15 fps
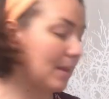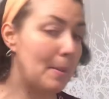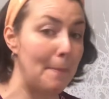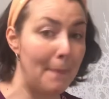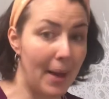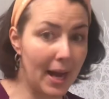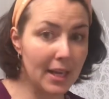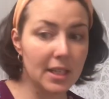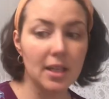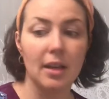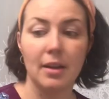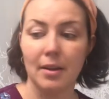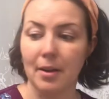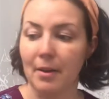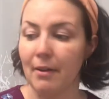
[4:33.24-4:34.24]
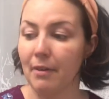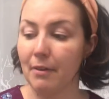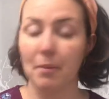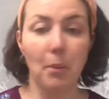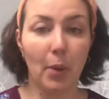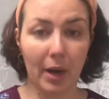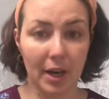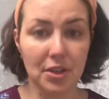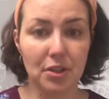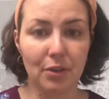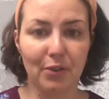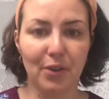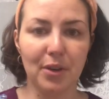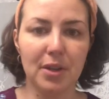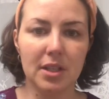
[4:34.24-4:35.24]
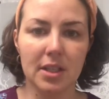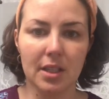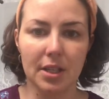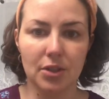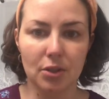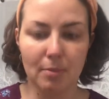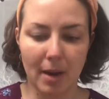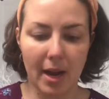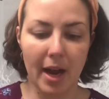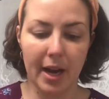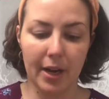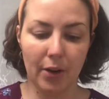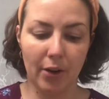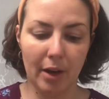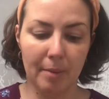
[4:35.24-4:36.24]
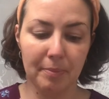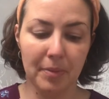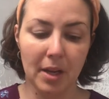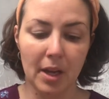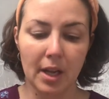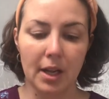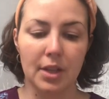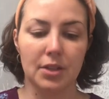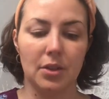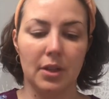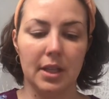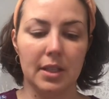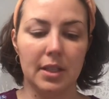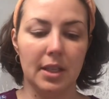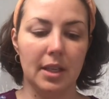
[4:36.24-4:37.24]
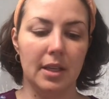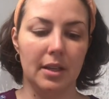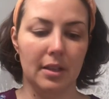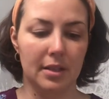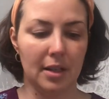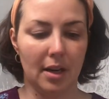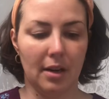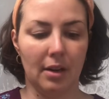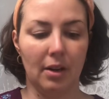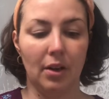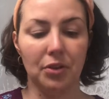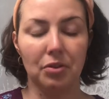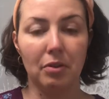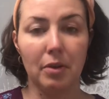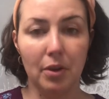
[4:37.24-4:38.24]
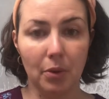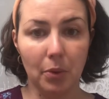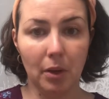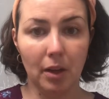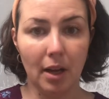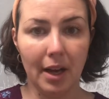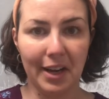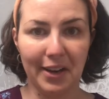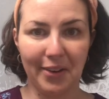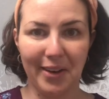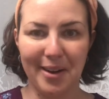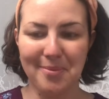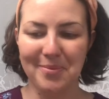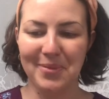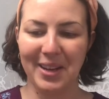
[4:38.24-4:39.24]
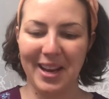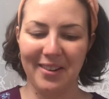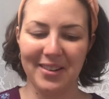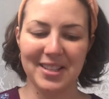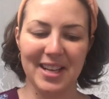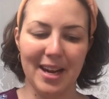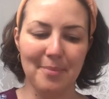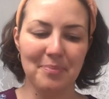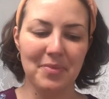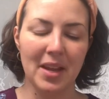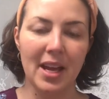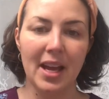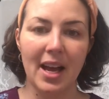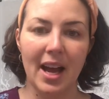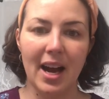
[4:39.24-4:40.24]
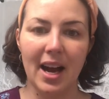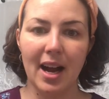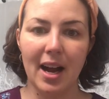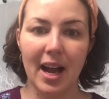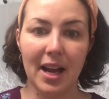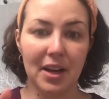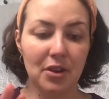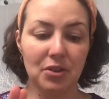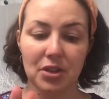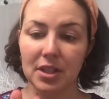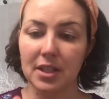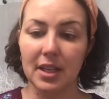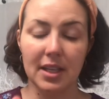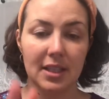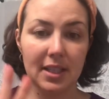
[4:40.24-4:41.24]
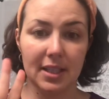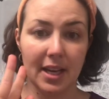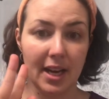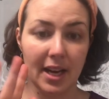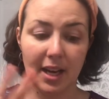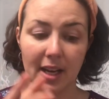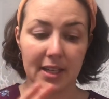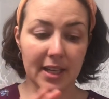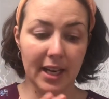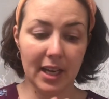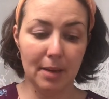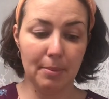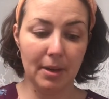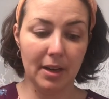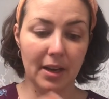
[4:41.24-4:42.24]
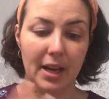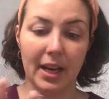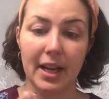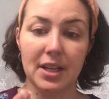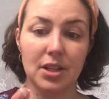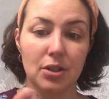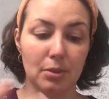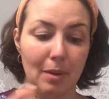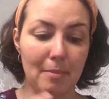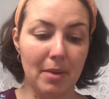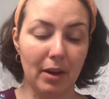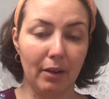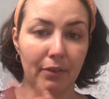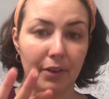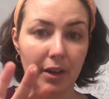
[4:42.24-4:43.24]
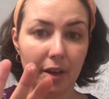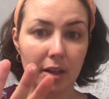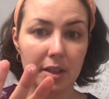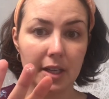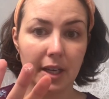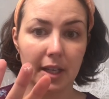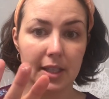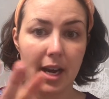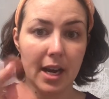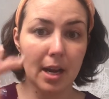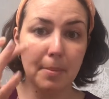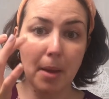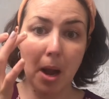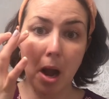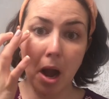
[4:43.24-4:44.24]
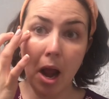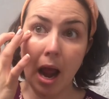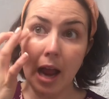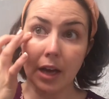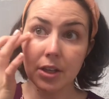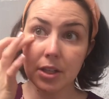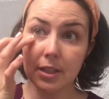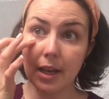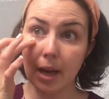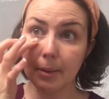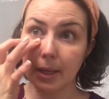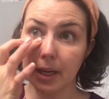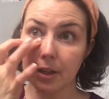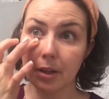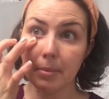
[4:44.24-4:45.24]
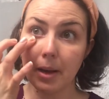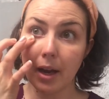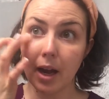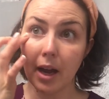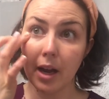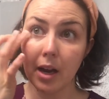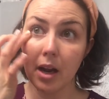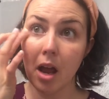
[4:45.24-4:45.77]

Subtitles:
But what I do first is I do my eye cream. So this is our Ultra Renewal Eye Cream, the Countertime, and you just need to take a tiny bit. I like to use my middle finger, take a tiny bit and just dab it under my eye.